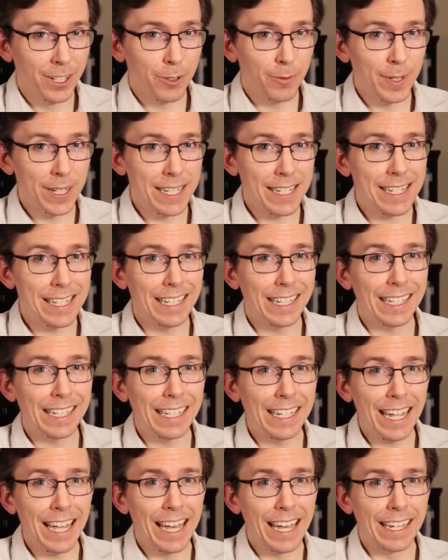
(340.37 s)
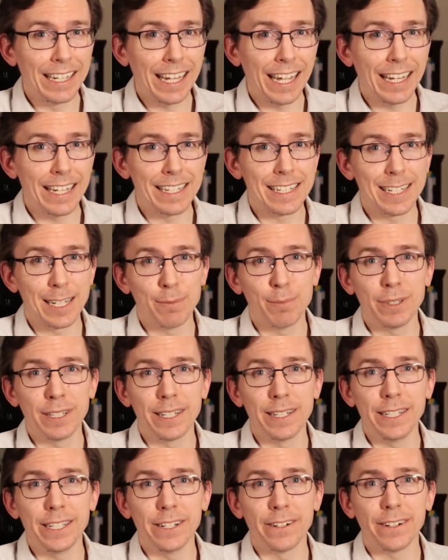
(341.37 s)
we see again a
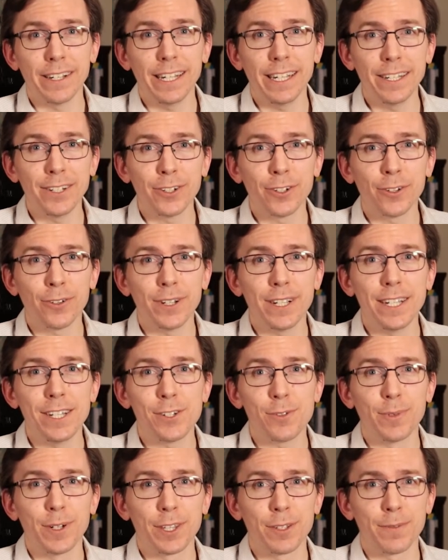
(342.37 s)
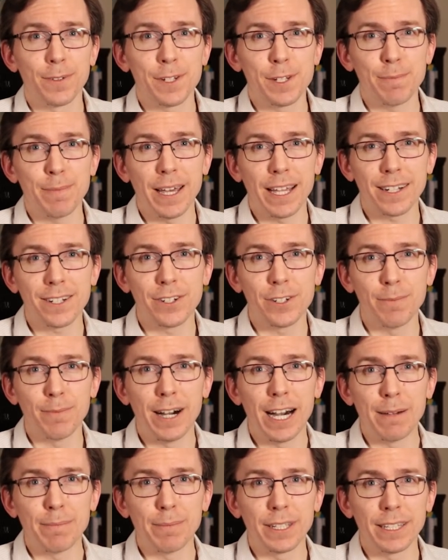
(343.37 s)
sublinear increase with respect to
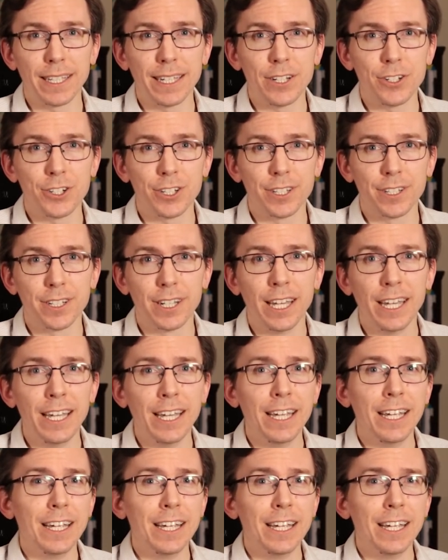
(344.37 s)
population.